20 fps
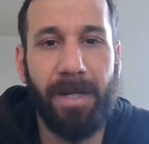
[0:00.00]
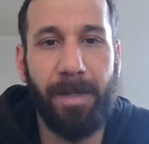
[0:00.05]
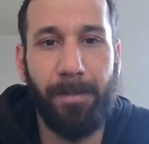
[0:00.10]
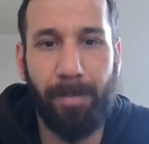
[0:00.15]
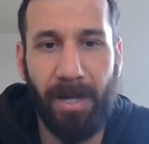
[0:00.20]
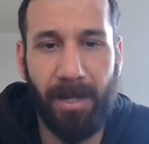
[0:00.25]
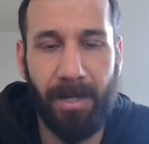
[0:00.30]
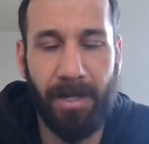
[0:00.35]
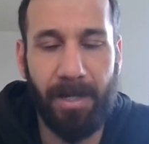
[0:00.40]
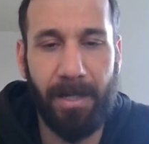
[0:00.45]

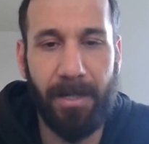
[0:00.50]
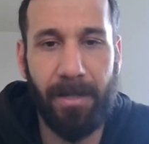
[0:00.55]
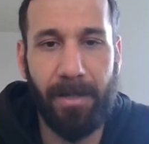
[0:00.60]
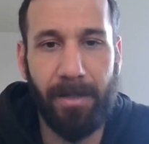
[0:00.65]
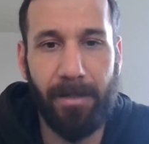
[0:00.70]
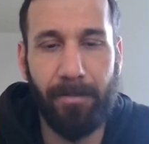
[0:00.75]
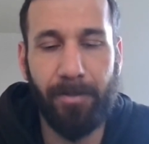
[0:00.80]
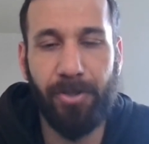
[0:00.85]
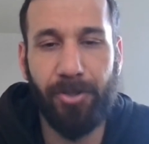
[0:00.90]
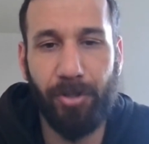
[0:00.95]

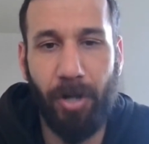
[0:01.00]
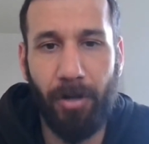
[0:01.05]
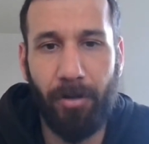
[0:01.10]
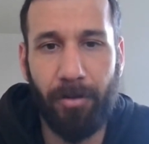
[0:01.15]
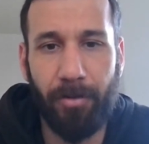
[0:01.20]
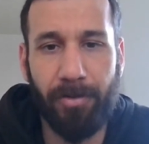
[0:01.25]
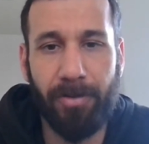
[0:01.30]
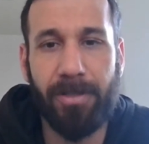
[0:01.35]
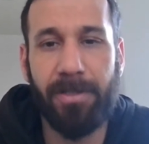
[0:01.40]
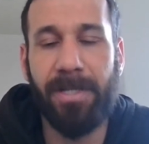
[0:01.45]
He
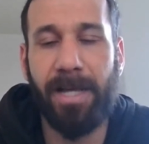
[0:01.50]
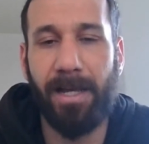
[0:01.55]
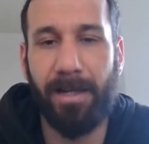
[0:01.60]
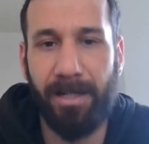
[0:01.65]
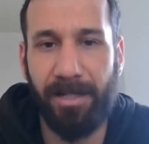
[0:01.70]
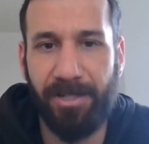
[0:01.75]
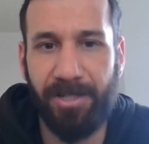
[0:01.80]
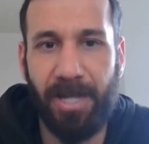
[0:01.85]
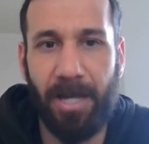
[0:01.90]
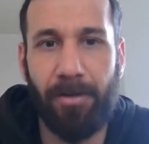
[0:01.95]
struggles, then
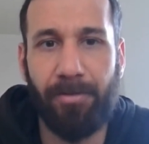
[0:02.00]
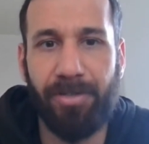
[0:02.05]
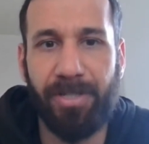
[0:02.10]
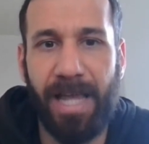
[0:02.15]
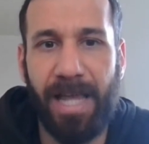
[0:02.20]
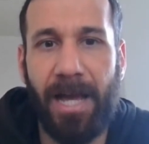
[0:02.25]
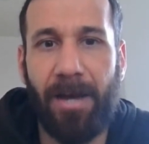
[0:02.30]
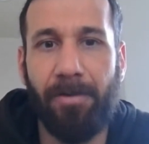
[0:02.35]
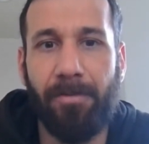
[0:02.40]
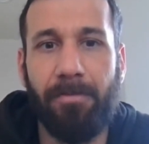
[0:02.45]
he settles
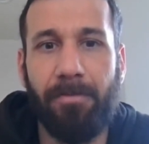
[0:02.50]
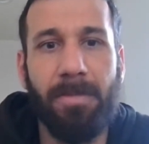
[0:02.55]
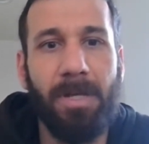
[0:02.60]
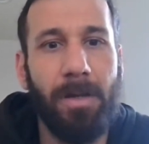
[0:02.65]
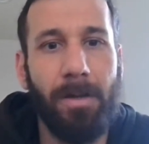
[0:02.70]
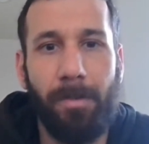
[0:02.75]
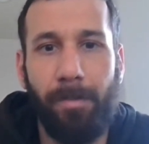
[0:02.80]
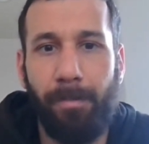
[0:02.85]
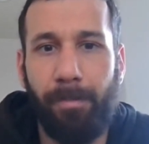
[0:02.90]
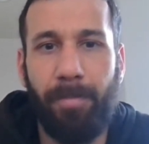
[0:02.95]
down,
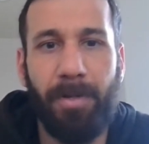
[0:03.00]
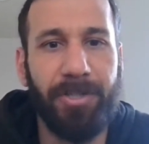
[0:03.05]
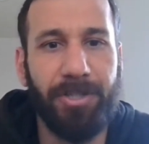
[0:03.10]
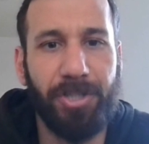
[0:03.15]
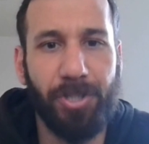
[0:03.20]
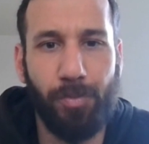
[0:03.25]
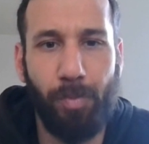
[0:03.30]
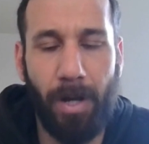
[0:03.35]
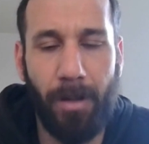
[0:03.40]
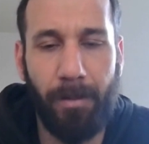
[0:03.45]

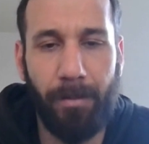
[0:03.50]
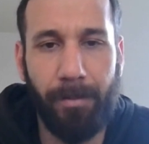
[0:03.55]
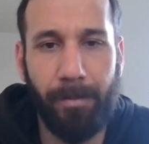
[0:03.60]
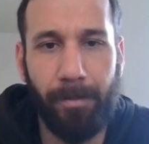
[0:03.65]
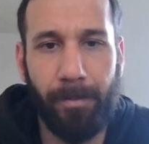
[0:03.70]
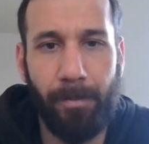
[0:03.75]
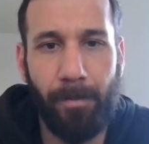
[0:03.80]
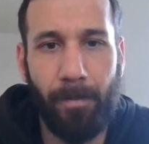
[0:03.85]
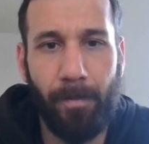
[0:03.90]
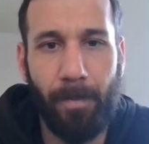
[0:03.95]
pitches well.
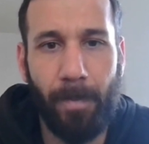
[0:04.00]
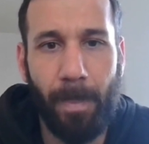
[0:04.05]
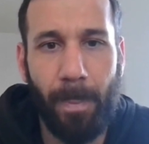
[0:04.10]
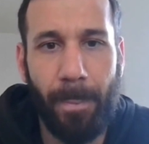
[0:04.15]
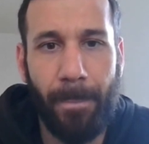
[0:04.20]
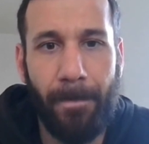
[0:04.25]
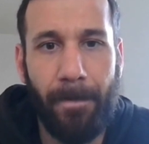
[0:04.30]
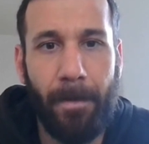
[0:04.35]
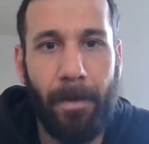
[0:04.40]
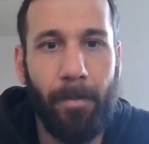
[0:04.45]

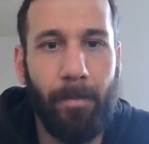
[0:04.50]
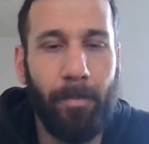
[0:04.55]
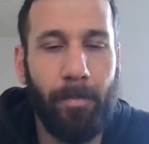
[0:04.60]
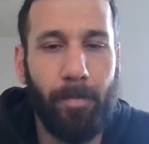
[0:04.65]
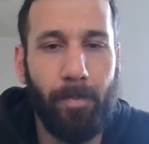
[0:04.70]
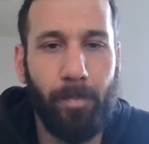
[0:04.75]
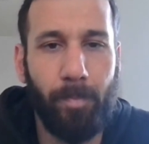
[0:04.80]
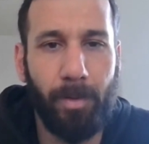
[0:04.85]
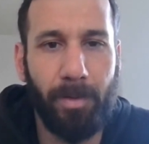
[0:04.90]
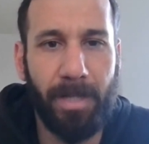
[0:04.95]

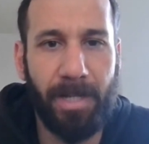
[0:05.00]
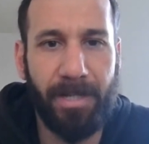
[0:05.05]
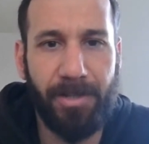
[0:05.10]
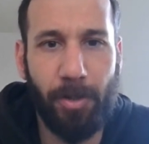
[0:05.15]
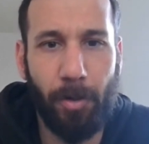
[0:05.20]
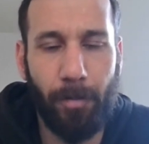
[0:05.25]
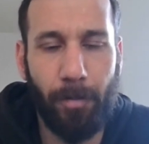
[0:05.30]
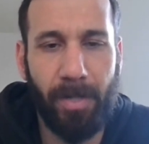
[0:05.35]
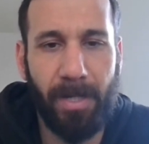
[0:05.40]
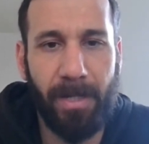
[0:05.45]
But let's
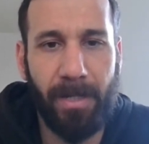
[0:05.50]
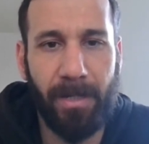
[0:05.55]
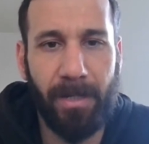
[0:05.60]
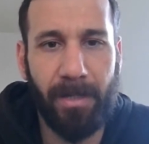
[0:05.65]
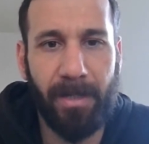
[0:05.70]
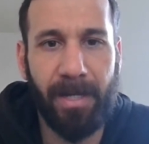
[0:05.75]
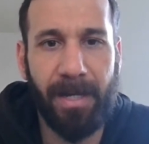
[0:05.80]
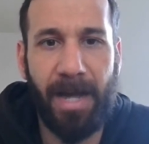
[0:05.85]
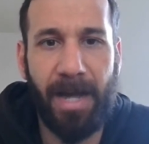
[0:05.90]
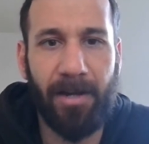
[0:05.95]
hope he
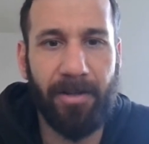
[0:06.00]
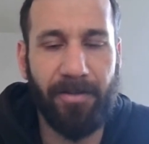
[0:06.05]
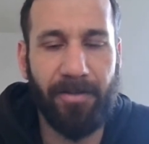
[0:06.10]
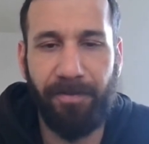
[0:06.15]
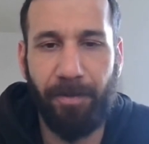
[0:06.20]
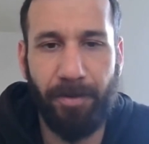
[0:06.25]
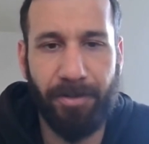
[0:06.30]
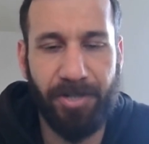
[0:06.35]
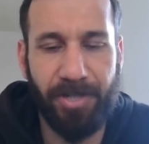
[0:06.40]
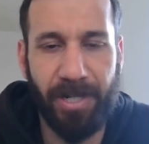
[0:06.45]
can get out of the
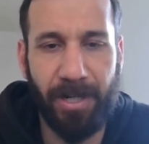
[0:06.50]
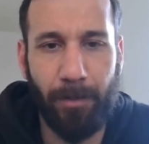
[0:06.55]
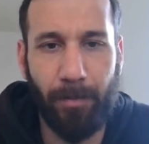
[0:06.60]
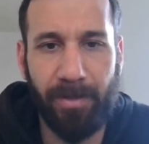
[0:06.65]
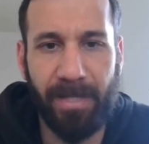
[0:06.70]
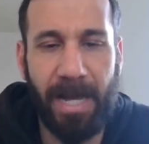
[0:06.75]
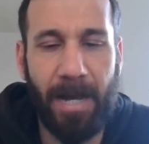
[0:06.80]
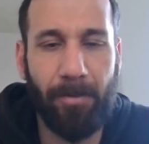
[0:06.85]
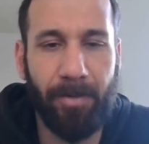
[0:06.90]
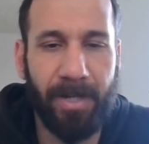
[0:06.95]
first inning
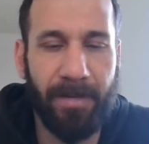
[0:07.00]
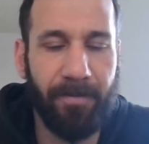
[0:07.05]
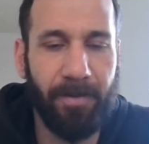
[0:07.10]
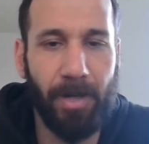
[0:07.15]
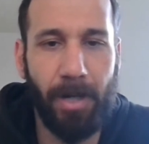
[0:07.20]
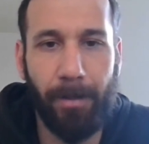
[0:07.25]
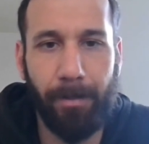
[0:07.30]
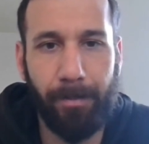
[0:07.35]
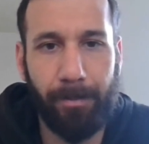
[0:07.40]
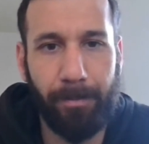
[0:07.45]
without giving
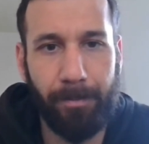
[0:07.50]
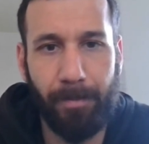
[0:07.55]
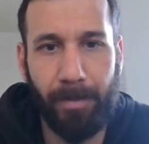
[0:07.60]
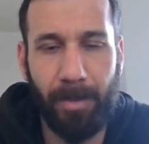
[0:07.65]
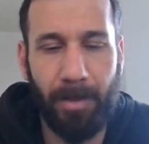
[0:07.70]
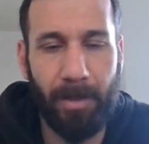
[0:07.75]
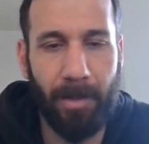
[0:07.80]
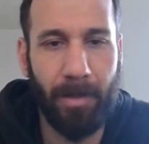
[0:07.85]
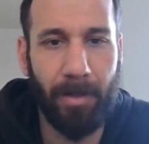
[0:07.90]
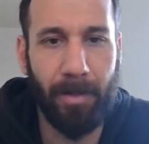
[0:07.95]
up
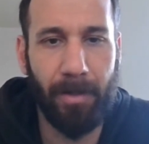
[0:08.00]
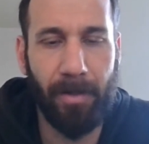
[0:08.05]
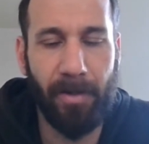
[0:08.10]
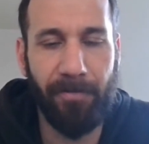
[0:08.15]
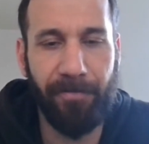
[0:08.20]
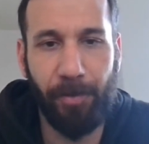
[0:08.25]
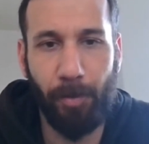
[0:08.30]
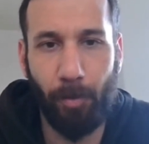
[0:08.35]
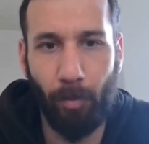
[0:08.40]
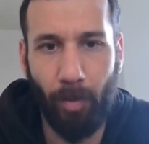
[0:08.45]
a
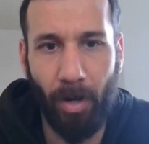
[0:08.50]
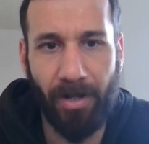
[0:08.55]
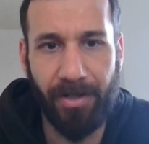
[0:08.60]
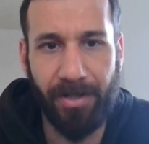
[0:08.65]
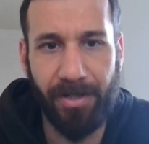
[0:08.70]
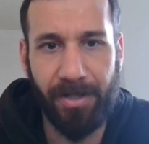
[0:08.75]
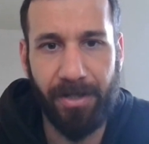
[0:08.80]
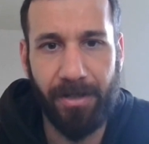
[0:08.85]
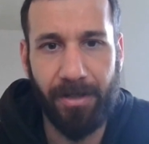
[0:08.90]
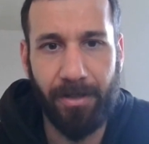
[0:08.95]
few
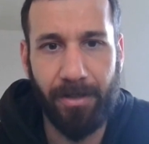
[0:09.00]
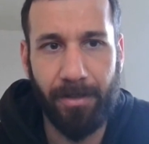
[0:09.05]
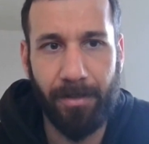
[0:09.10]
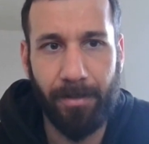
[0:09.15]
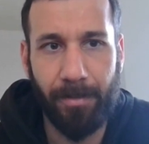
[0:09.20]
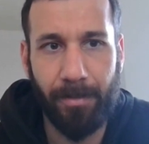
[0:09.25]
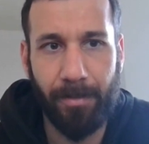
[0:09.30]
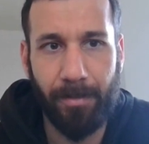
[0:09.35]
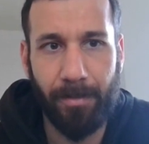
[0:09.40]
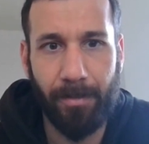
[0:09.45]
runs.
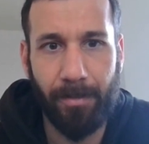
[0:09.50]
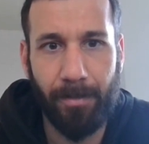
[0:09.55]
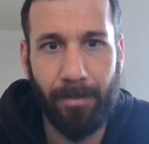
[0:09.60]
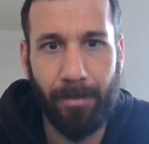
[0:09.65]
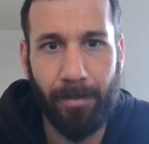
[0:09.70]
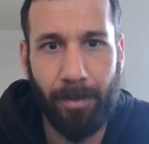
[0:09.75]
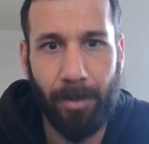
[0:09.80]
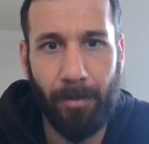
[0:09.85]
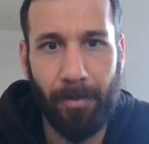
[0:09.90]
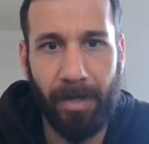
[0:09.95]

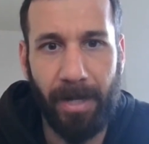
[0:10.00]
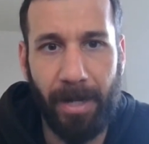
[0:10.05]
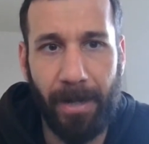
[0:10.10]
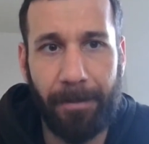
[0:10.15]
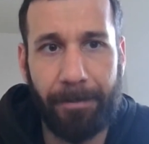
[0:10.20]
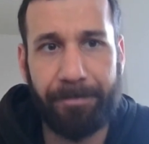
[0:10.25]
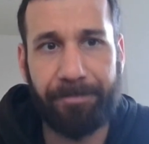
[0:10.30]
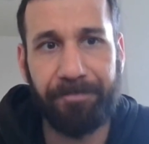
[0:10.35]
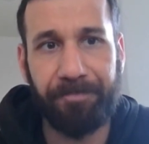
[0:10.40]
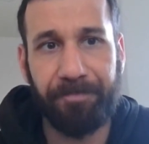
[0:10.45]
Okay.